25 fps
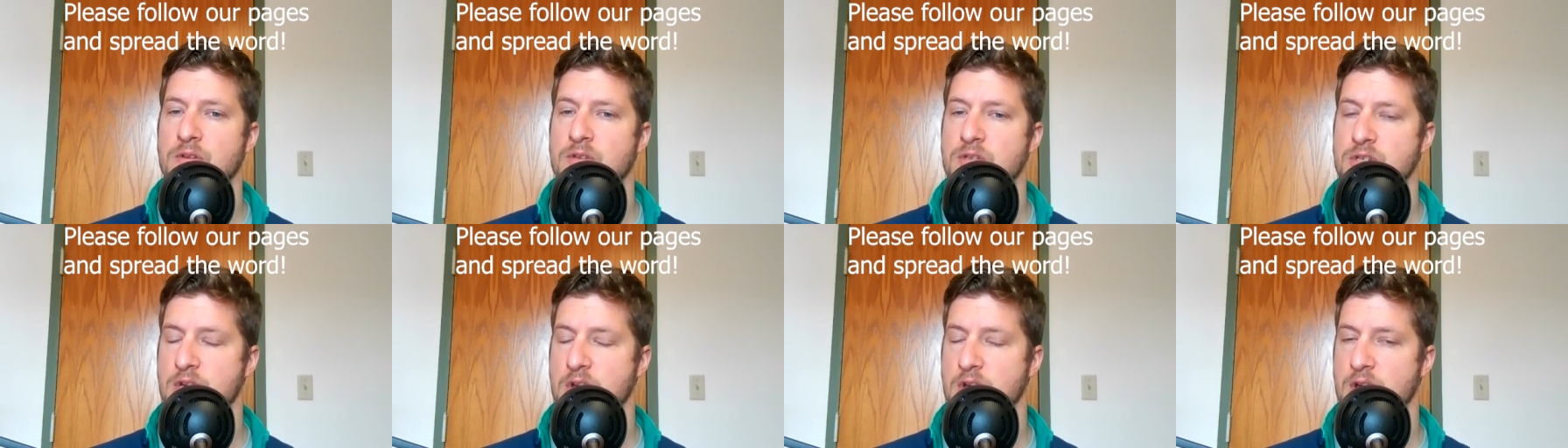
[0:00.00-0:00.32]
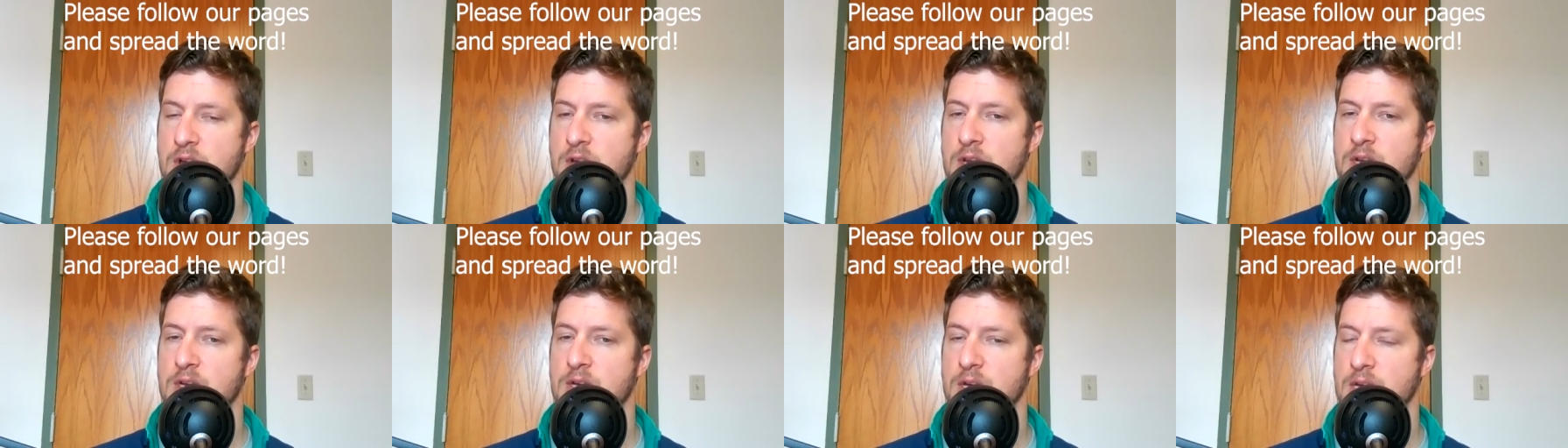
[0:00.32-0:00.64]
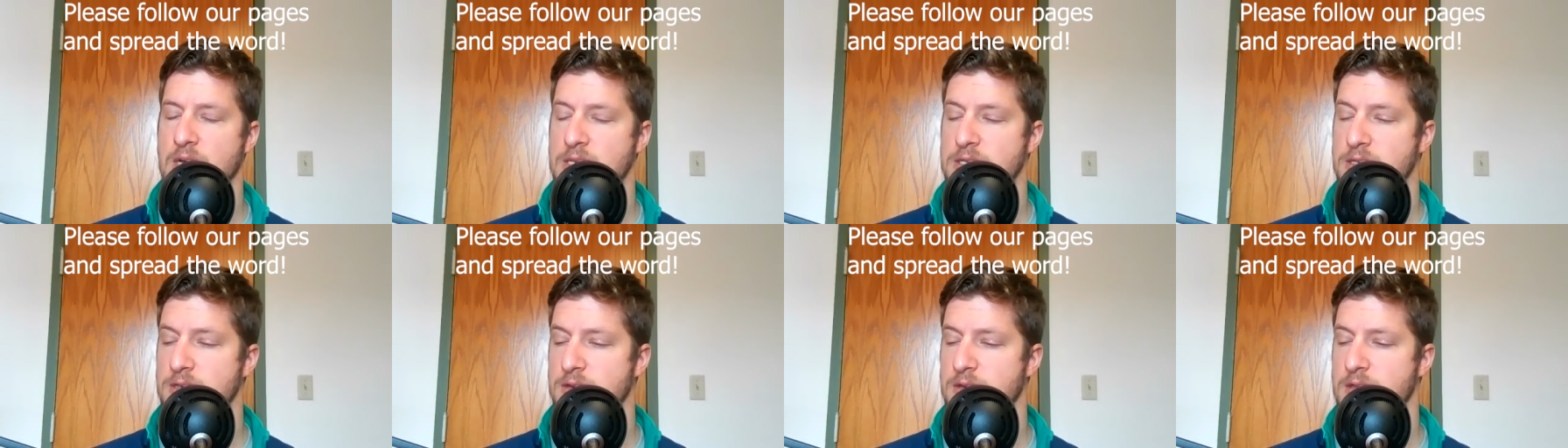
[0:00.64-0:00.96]
and share
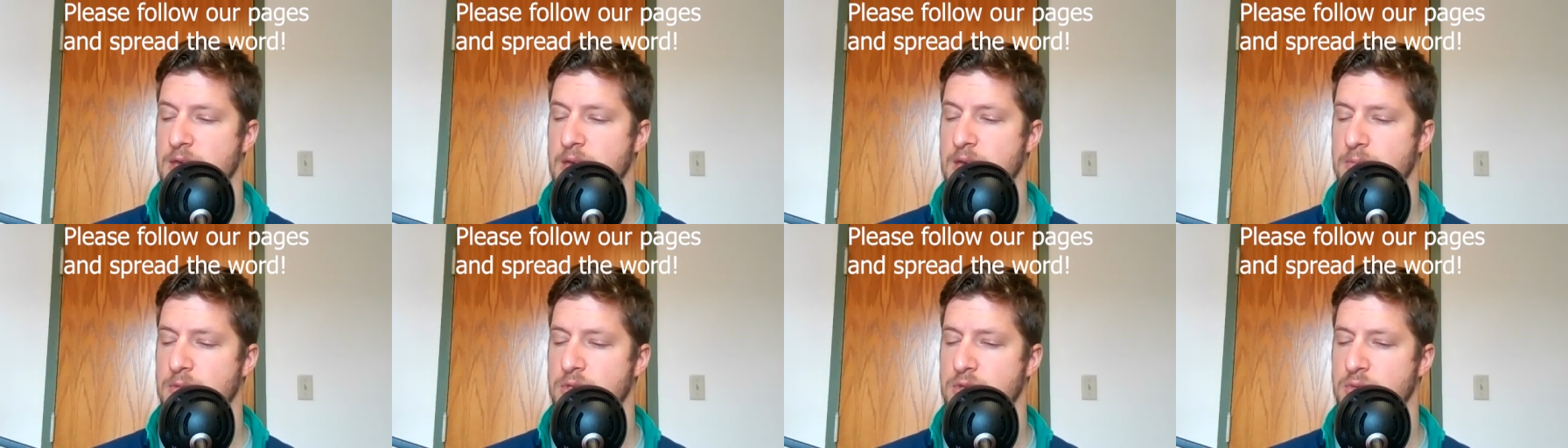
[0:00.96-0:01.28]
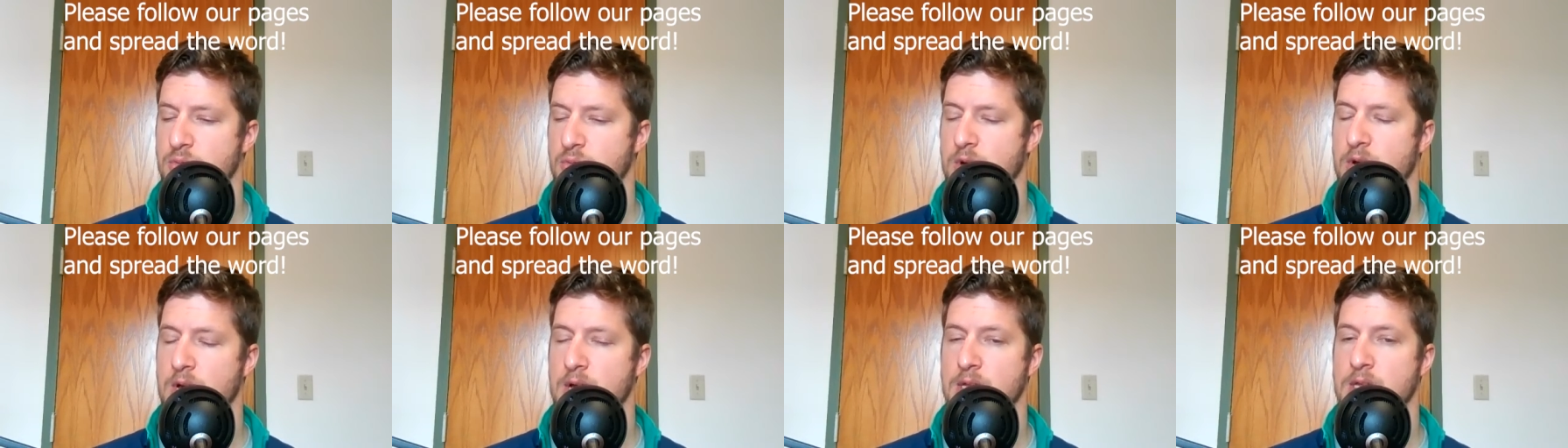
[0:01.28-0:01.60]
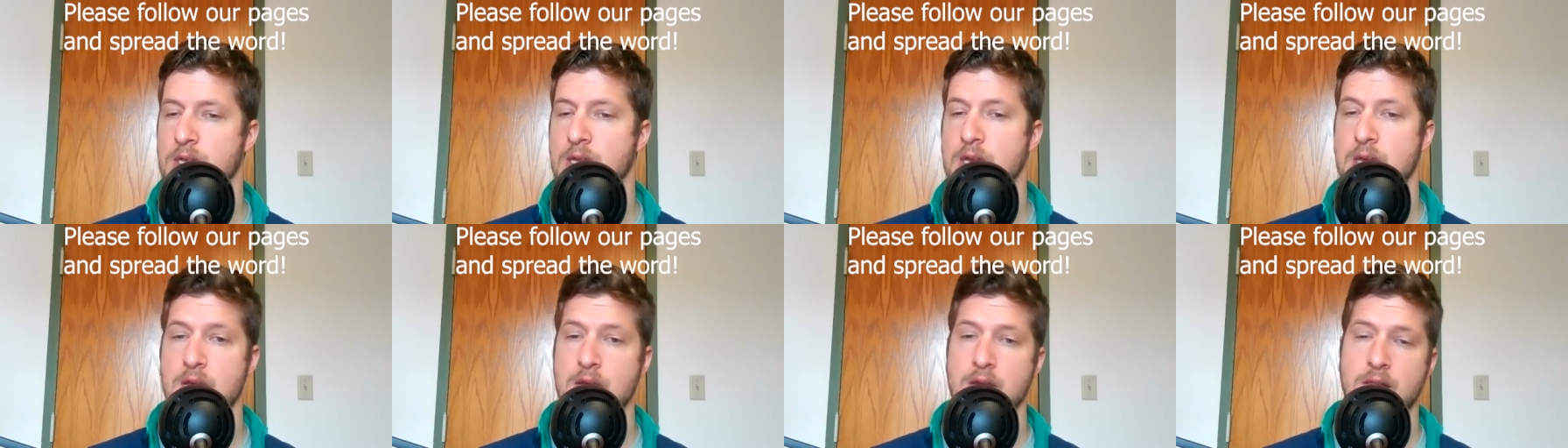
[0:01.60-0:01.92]
it to them as
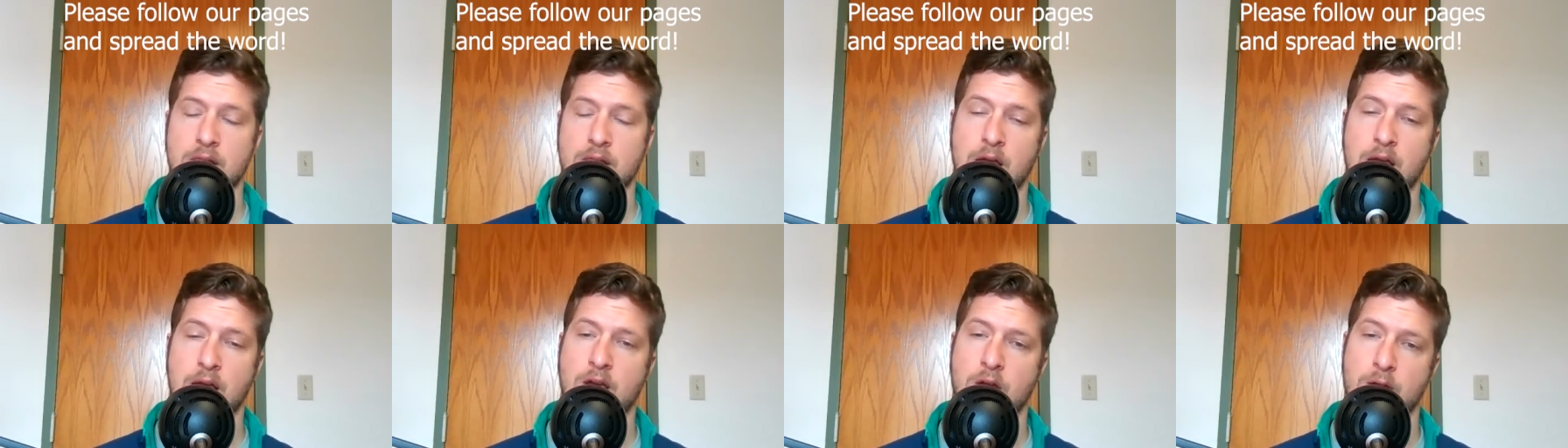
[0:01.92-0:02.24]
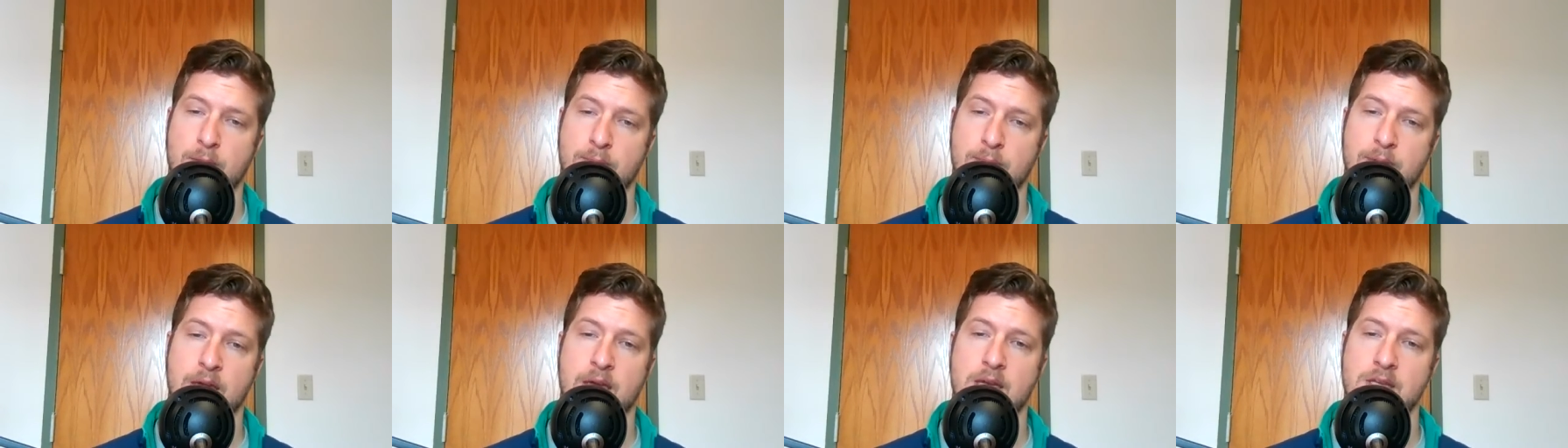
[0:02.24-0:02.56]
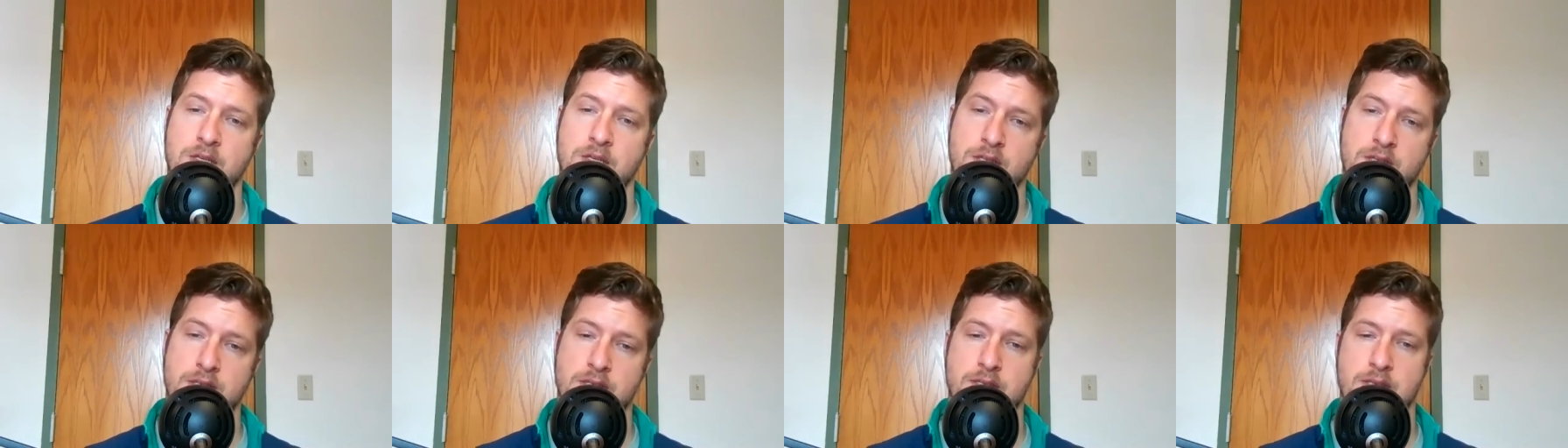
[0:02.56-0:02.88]
well. Like our
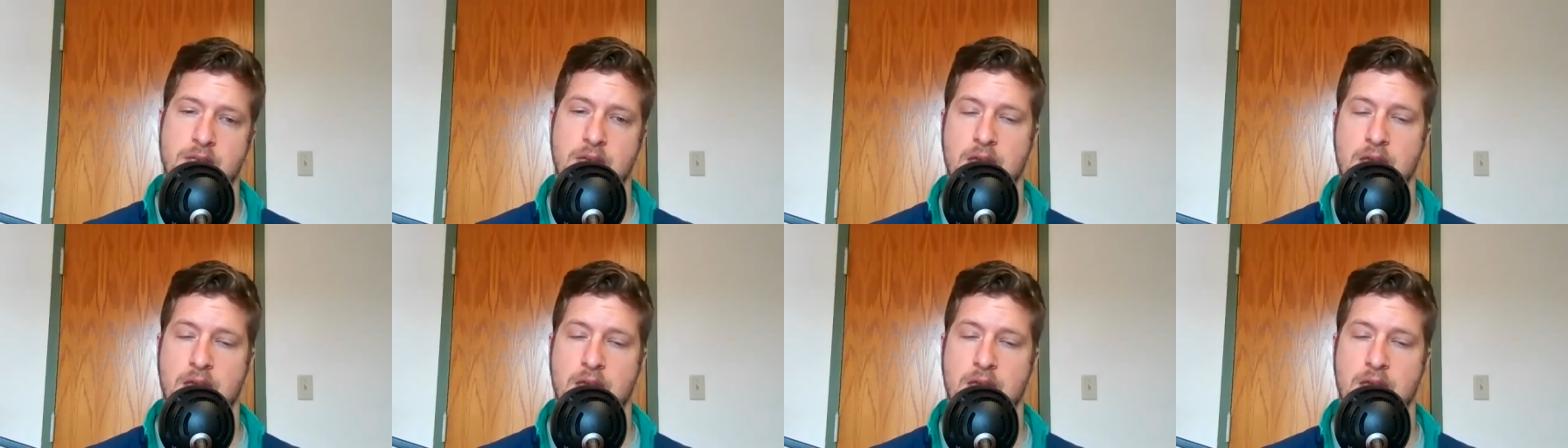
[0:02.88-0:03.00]
pages.